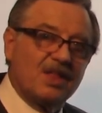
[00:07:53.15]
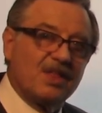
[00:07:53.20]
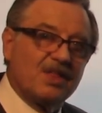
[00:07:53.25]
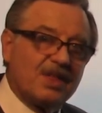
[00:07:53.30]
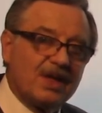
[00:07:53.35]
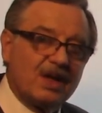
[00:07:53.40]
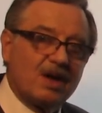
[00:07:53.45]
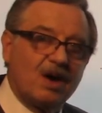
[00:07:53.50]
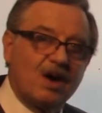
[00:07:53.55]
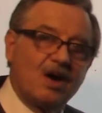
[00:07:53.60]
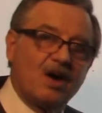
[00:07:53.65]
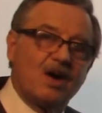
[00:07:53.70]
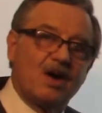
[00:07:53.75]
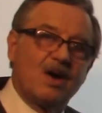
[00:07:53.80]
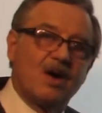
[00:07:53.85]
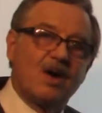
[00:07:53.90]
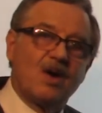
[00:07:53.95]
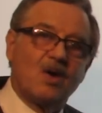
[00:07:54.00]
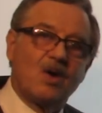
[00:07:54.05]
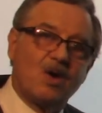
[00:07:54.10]
the
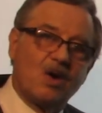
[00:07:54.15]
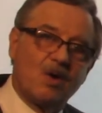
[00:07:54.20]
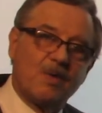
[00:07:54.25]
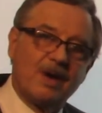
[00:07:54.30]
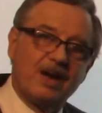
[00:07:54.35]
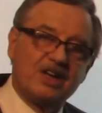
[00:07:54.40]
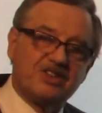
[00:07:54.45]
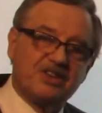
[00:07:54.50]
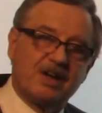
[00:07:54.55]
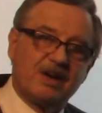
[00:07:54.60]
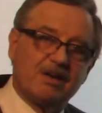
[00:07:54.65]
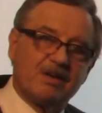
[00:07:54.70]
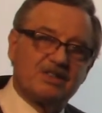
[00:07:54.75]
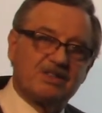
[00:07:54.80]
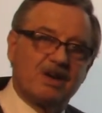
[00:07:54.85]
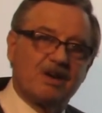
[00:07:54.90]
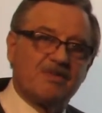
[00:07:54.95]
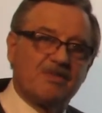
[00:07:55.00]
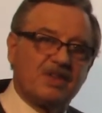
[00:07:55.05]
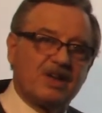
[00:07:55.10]
originators
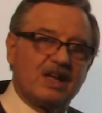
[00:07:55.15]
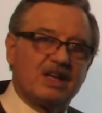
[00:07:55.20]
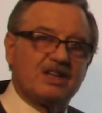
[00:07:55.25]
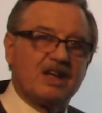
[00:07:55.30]
of the